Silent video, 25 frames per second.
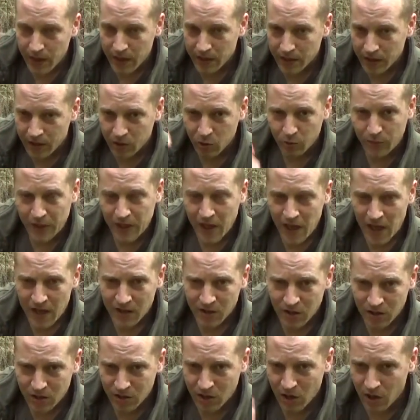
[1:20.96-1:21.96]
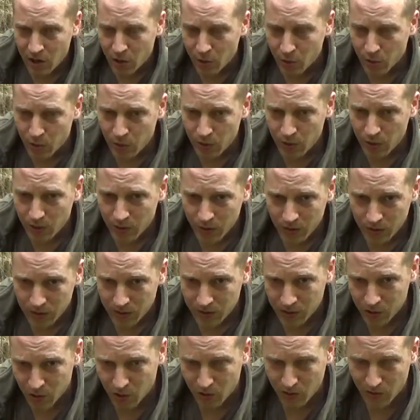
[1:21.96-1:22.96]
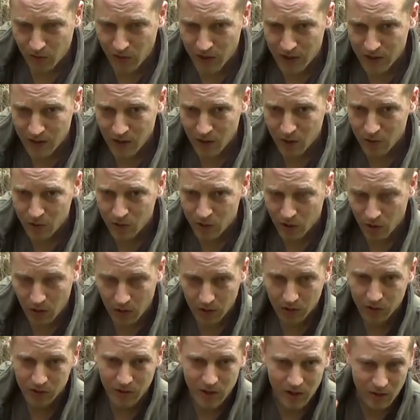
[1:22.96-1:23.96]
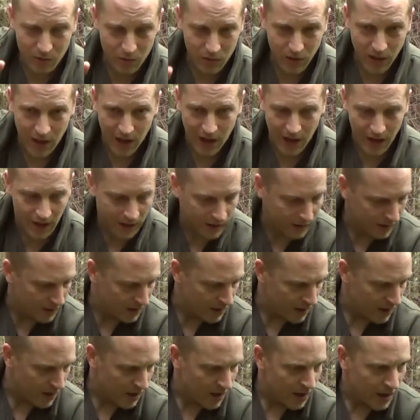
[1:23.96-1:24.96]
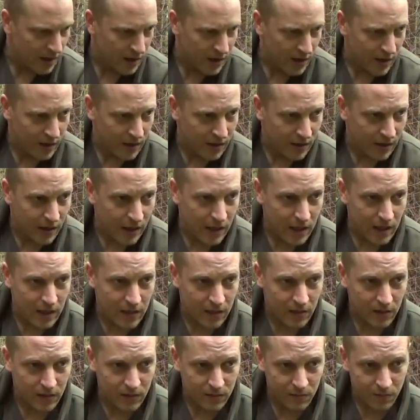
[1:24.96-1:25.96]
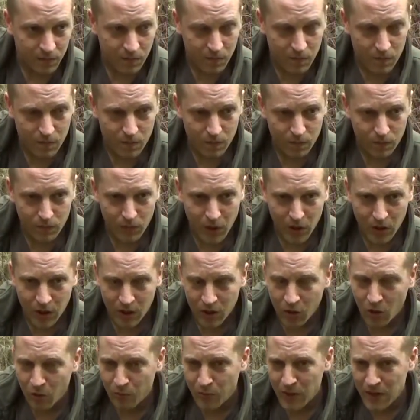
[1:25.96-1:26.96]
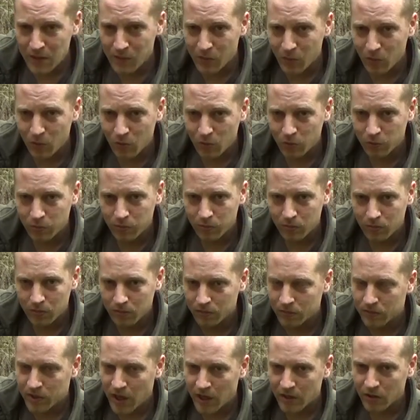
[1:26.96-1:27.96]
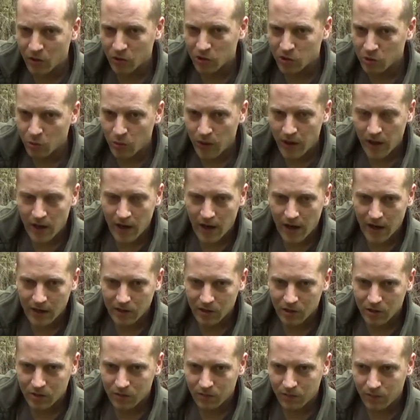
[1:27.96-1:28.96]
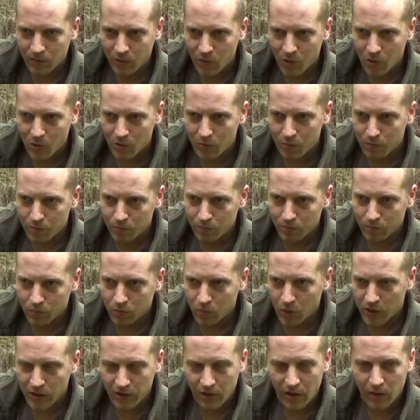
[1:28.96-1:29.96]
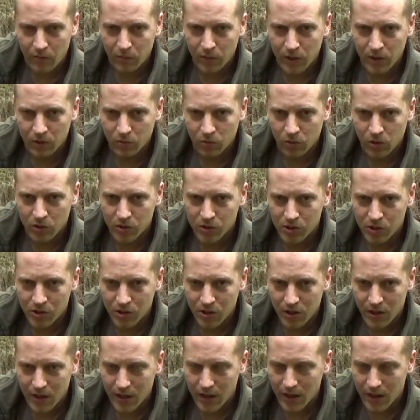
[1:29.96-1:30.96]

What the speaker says: This will be a head to toe sort of video. So I'll start with a hat. A lot of people tend not to wear hats for when they're out in the woods.